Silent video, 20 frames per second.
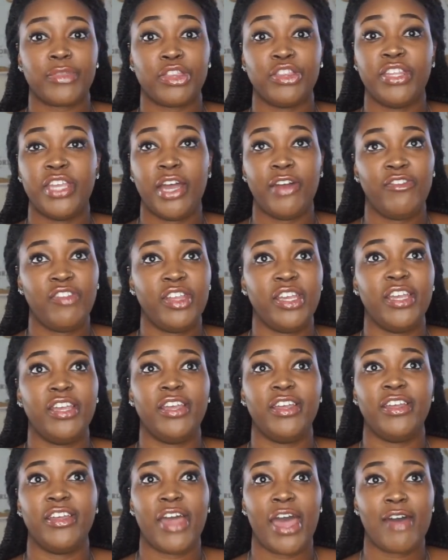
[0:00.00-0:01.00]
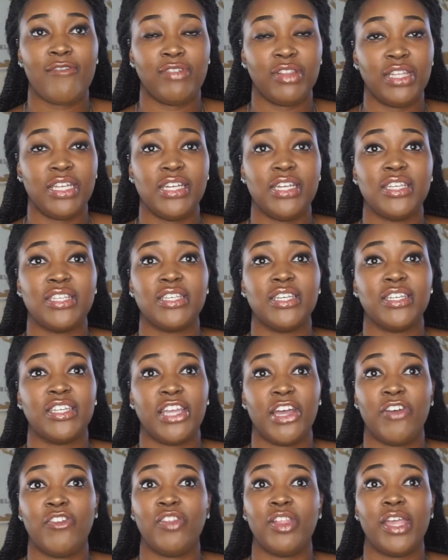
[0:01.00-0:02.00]
Definitely have a list.
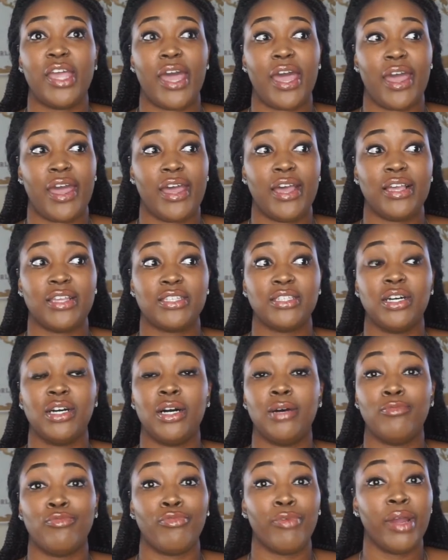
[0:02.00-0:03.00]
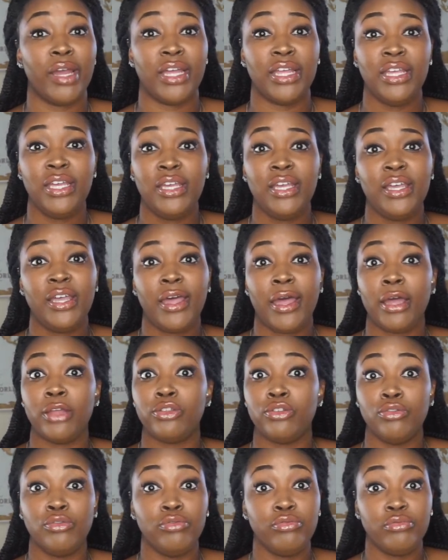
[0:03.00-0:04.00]
Definitely ask. Rent.
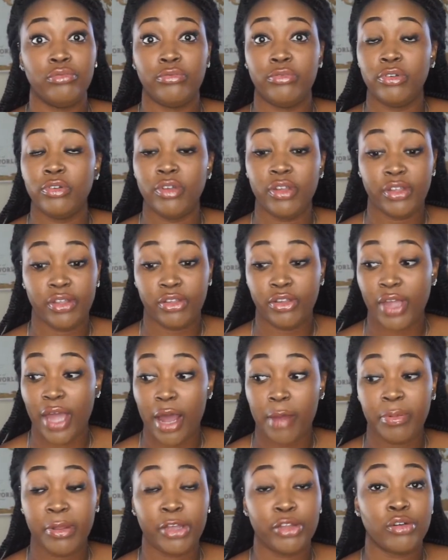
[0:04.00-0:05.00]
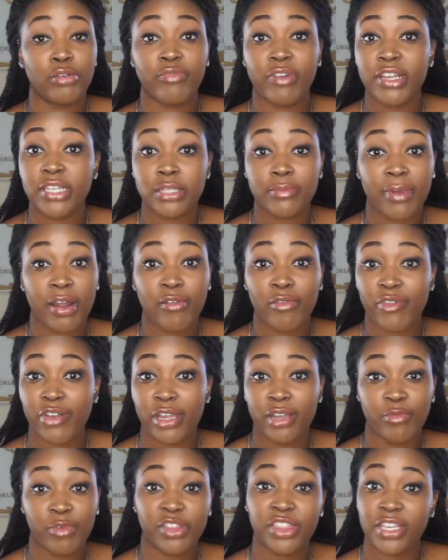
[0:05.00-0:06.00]
Do y'all plan on raising my
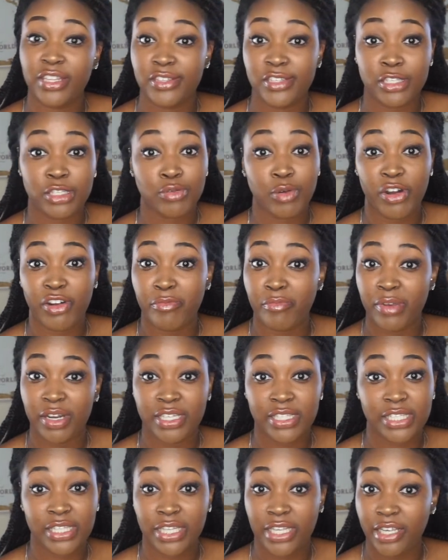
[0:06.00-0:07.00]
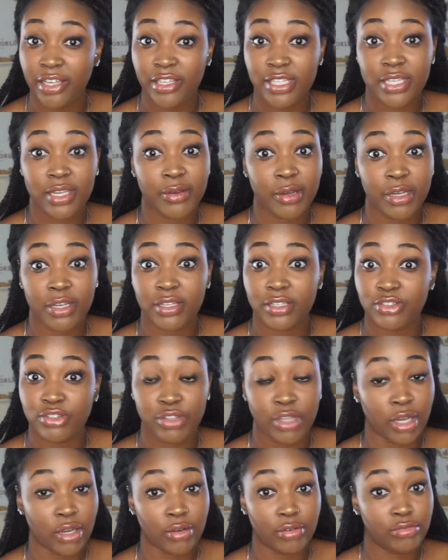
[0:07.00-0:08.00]
rent within this 12 months lease? Because, you
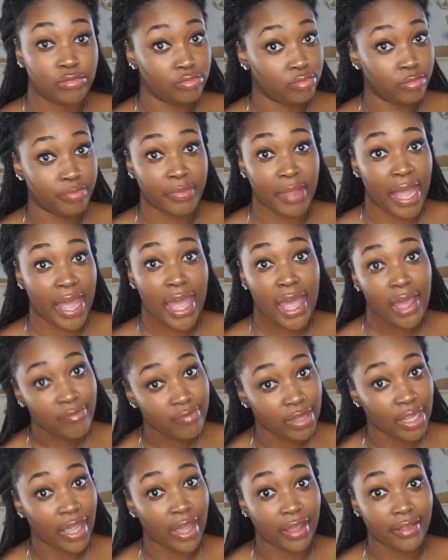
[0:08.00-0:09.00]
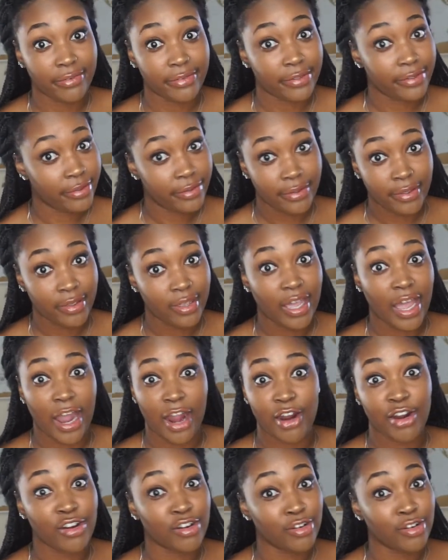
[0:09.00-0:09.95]
know, I'm not having that. I